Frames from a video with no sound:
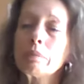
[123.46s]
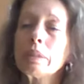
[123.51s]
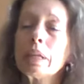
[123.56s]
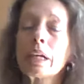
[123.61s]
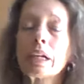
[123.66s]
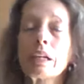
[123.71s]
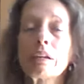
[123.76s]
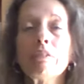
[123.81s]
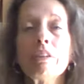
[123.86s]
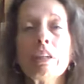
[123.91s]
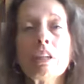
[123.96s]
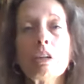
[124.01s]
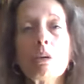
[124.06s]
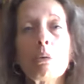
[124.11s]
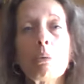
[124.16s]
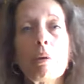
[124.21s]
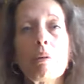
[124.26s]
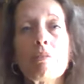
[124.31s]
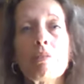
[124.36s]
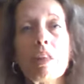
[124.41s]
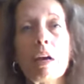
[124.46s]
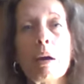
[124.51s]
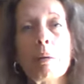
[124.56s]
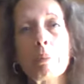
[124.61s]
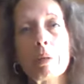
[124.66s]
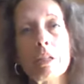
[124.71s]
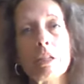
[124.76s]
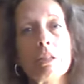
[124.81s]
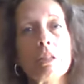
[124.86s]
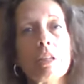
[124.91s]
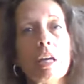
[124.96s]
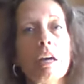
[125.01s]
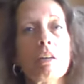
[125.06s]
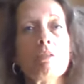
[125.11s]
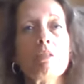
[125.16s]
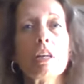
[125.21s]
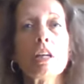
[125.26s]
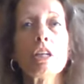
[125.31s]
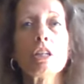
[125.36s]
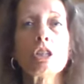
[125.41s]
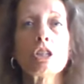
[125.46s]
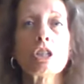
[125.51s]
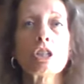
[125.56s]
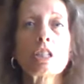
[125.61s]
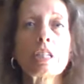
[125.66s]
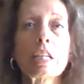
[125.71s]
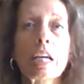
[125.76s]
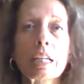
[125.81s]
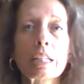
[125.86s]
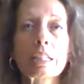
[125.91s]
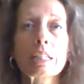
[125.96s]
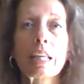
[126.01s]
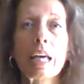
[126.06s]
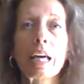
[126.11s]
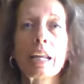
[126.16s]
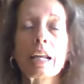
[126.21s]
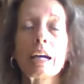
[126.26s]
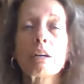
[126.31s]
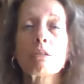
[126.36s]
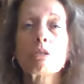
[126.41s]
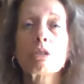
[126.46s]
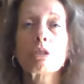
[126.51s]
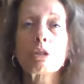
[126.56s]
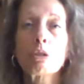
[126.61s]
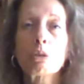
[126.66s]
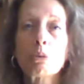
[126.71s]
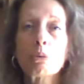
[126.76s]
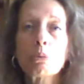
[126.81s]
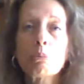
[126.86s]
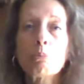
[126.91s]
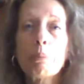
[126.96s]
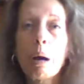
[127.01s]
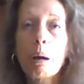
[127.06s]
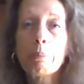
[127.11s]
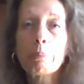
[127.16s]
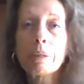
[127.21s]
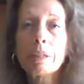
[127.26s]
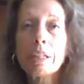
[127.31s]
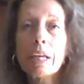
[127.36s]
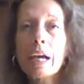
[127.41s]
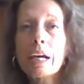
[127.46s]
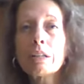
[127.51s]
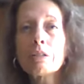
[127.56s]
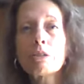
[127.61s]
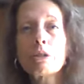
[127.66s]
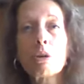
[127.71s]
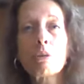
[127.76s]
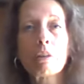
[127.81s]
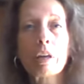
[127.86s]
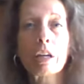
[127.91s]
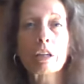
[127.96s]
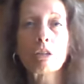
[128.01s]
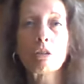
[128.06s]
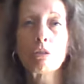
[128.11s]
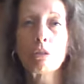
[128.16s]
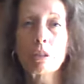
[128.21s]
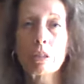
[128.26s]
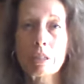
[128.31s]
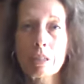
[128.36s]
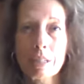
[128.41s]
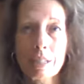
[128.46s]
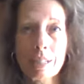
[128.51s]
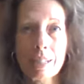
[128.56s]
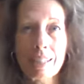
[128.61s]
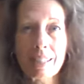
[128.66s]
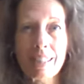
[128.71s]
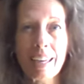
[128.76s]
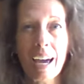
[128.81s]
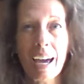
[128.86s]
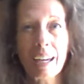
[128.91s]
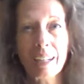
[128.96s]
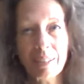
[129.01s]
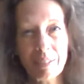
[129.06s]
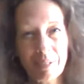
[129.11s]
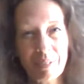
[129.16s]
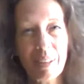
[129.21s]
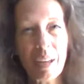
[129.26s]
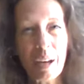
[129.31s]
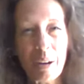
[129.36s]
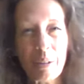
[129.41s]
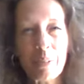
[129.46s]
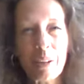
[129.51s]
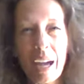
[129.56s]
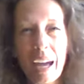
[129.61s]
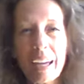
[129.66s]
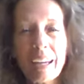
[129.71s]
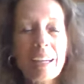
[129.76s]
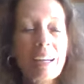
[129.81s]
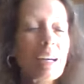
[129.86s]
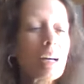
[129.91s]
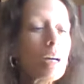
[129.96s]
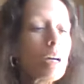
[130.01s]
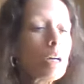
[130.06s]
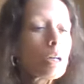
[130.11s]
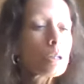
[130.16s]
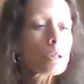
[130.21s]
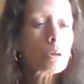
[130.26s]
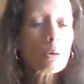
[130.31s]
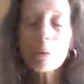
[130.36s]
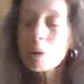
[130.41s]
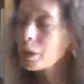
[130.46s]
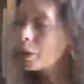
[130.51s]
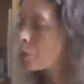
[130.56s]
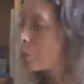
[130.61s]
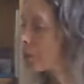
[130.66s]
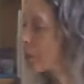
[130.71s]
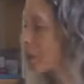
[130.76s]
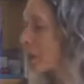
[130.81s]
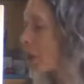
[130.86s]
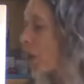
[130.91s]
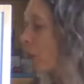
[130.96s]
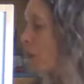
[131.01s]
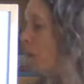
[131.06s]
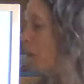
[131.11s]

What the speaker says: take a video of them and then just text that out to Mom and Dad so that you can see that. Okay? So here we go.